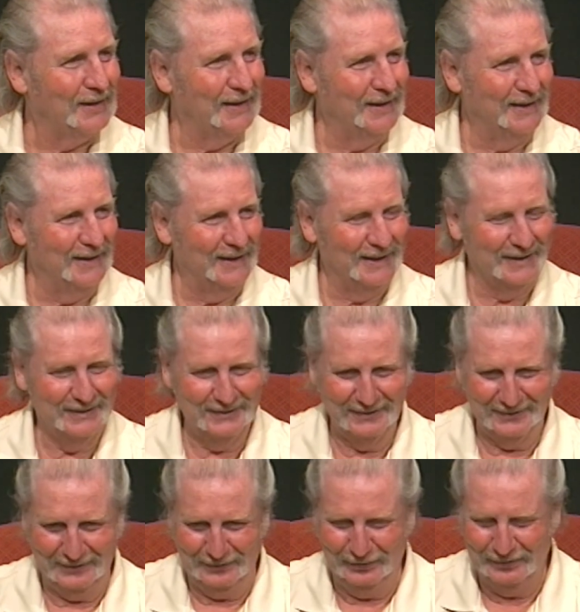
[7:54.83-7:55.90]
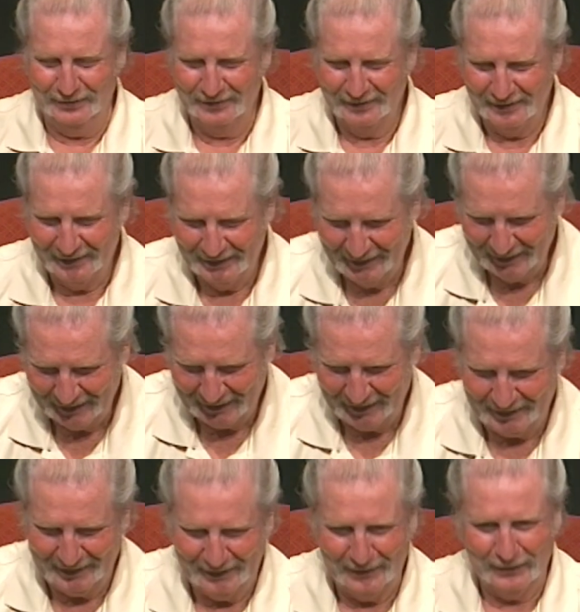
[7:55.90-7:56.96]
And
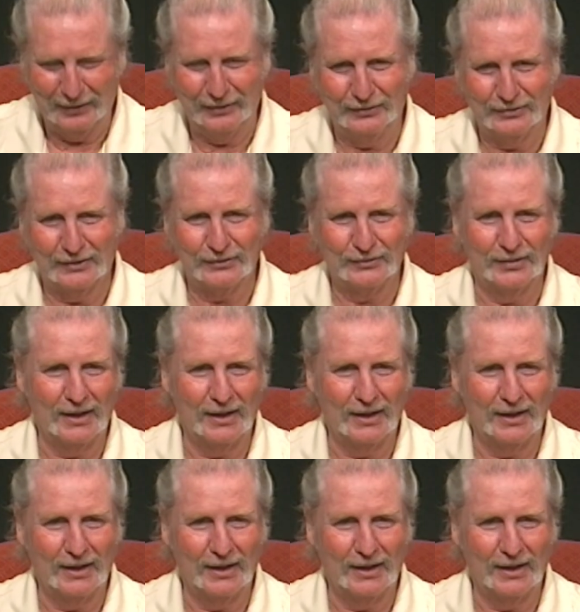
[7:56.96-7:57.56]
he says,